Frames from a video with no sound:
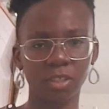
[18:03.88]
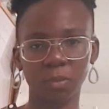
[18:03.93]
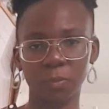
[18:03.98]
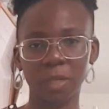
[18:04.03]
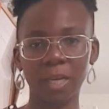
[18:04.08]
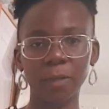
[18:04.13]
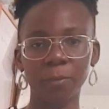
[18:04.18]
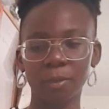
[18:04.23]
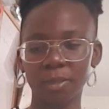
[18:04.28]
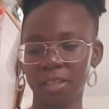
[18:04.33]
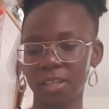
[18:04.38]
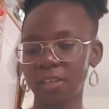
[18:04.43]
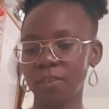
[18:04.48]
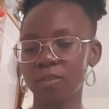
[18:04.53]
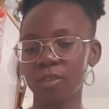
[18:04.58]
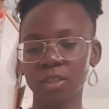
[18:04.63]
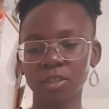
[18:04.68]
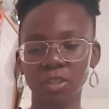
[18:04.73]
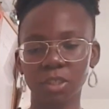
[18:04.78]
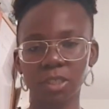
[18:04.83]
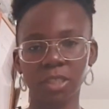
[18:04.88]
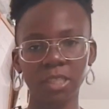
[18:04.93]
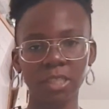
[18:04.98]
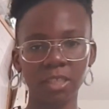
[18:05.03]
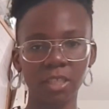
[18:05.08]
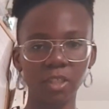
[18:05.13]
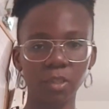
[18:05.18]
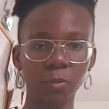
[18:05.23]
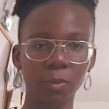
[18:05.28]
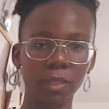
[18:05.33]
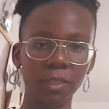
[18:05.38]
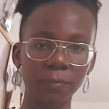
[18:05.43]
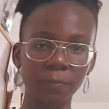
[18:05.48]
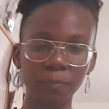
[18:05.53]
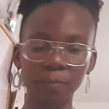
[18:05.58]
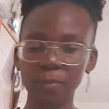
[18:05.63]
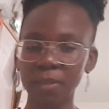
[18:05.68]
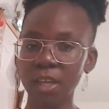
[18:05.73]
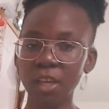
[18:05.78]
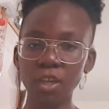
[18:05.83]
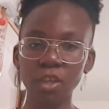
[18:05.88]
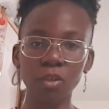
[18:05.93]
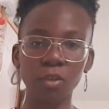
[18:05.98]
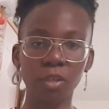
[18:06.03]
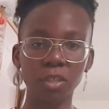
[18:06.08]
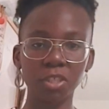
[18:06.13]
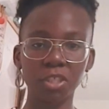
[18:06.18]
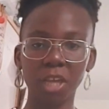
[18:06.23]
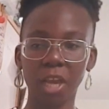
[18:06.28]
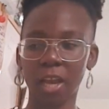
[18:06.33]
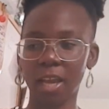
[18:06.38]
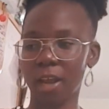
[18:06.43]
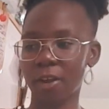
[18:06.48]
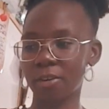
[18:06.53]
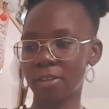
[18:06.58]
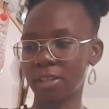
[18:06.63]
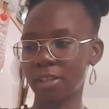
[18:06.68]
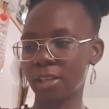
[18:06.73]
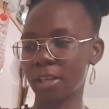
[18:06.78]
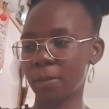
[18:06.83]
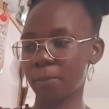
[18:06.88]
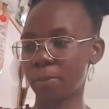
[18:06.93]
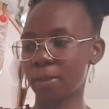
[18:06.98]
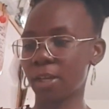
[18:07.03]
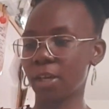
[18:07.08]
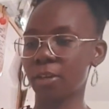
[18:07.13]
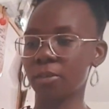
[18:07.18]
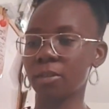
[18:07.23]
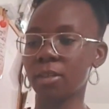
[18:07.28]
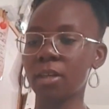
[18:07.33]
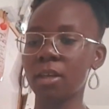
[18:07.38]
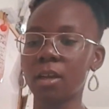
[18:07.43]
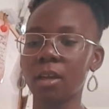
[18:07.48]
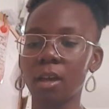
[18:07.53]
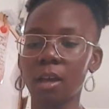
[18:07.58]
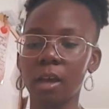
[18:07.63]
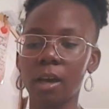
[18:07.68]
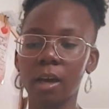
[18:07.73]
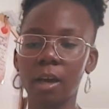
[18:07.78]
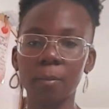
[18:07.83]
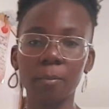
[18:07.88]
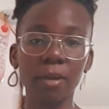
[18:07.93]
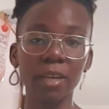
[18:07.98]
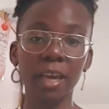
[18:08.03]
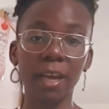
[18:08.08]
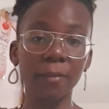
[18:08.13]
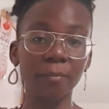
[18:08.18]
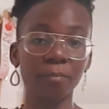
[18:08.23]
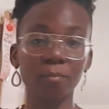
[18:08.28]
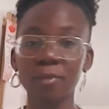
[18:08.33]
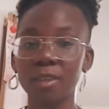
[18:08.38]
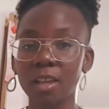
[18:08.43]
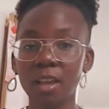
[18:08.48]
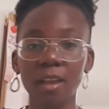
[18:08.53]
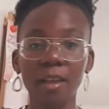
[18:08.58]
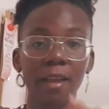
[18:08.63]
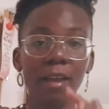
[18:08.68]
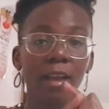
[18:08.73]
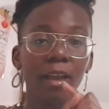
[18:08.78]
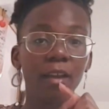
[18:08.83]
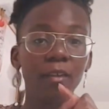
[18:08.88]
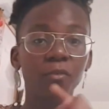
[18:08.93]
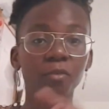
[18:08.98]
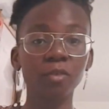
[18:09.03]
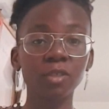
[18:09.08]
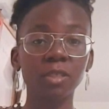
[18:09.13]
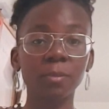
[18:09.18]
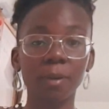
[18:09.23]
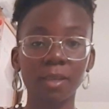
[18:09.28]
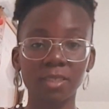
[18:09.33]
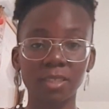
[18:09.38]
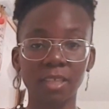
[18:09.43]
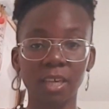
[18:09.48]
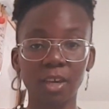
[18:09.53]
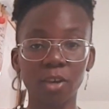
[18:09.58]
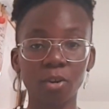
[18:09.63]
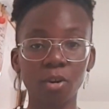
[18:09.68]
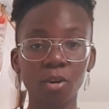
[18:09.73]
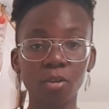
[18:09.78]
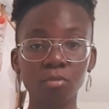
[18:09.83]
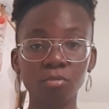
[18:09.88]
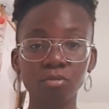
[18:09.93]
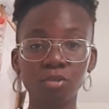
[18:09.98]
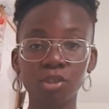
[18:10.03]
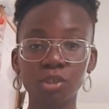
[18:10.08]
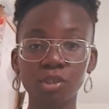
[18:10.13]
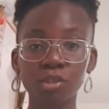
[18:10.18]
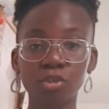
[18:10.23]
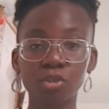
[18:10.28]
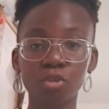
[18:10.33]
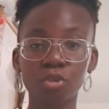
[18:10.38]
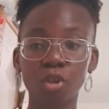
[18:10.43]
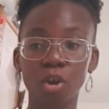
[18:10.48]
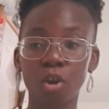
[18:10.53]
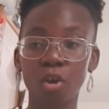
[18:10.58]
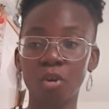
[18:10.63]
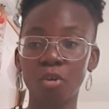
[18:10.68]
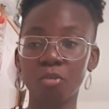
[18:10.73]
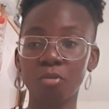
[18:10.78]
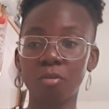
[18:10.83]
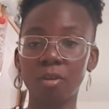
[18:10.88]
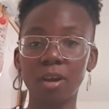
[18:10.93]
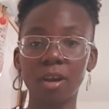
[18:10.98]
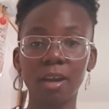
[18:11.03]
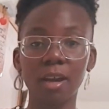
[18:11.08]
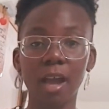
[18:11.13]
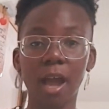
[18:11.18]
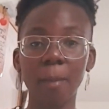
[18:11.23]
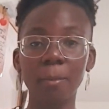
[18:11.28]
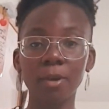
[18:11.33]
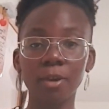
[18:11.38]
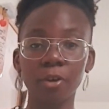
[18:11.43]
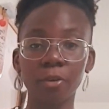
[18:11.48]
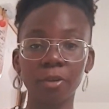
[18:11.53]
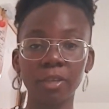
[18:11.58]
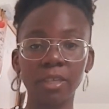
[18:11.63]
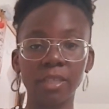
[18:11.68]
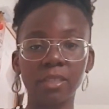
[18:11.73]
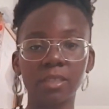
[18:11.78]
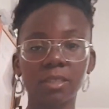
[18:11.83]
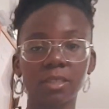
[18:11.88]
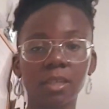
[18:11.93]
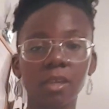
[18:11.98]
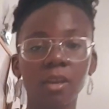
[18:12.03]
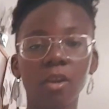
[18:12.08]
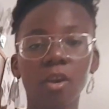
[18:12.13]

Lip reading: as well. But then if you're interested in this one, you can check it out in the link below. But yeah, food's about to get cold, so I'm gonna go eat.